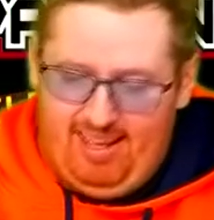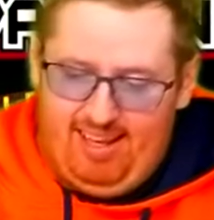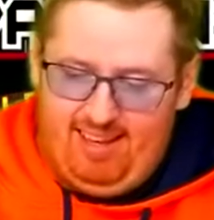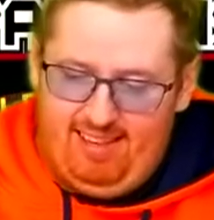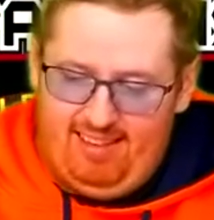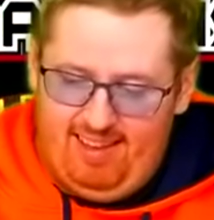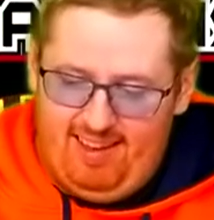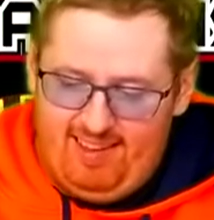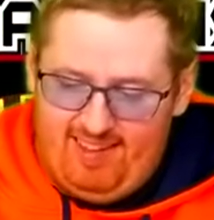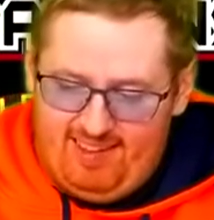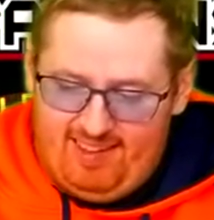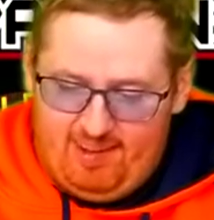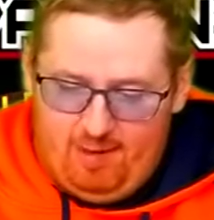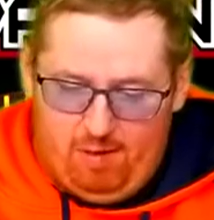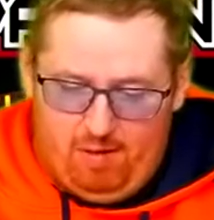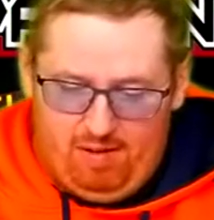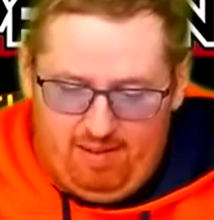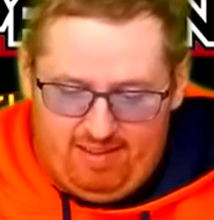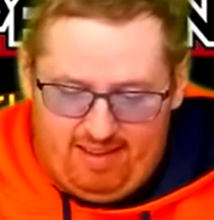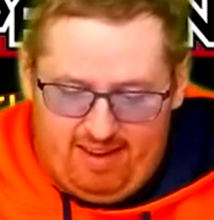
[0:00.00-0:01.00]
these
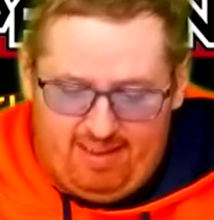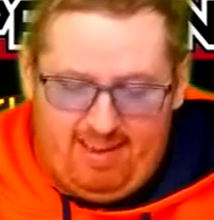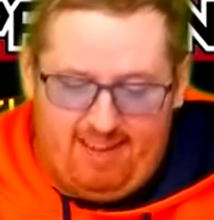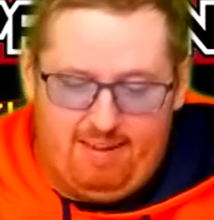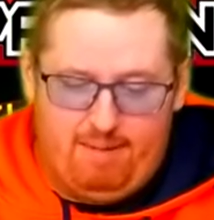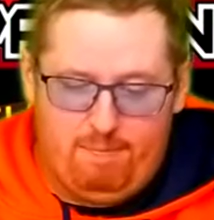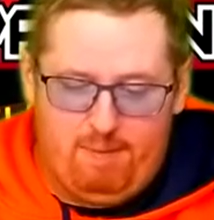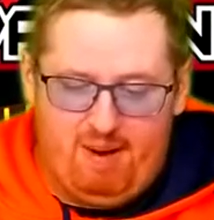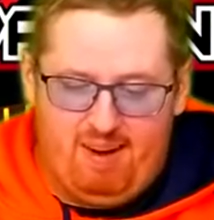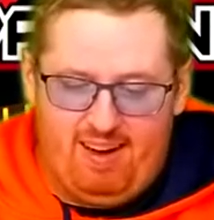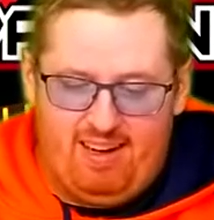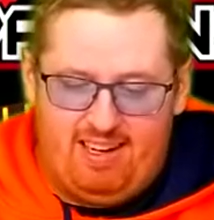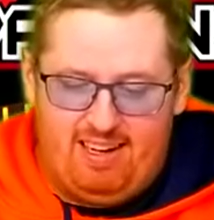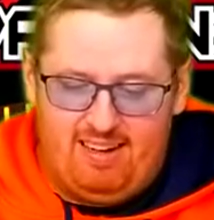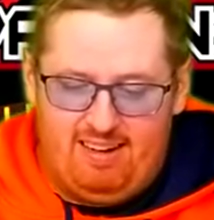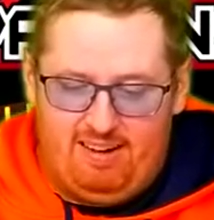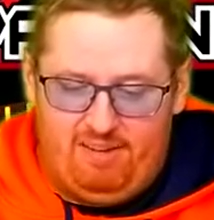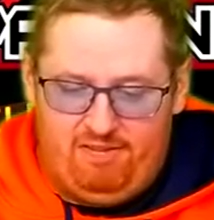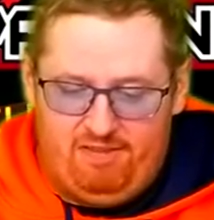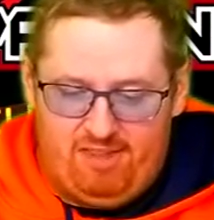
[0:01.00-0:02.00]
stools are disappearing
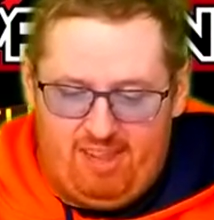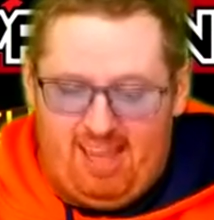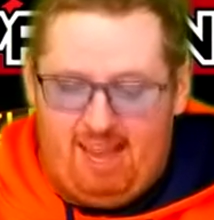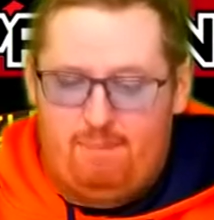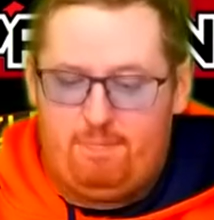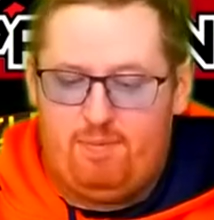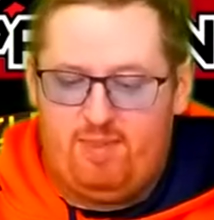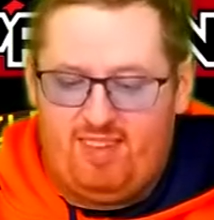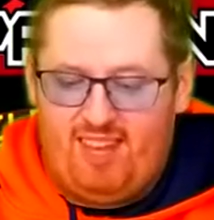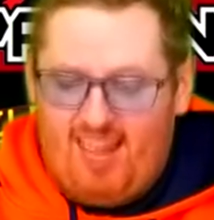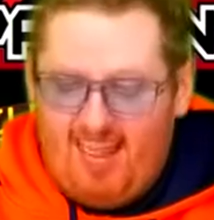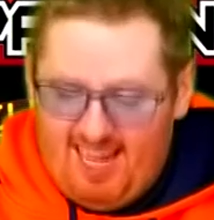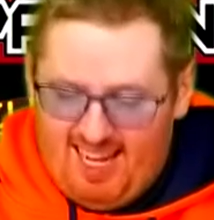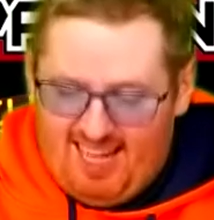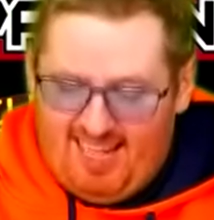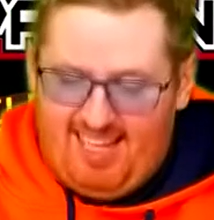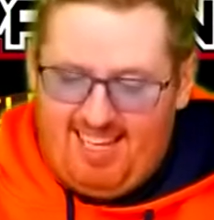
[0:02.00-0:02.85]
under Flap City.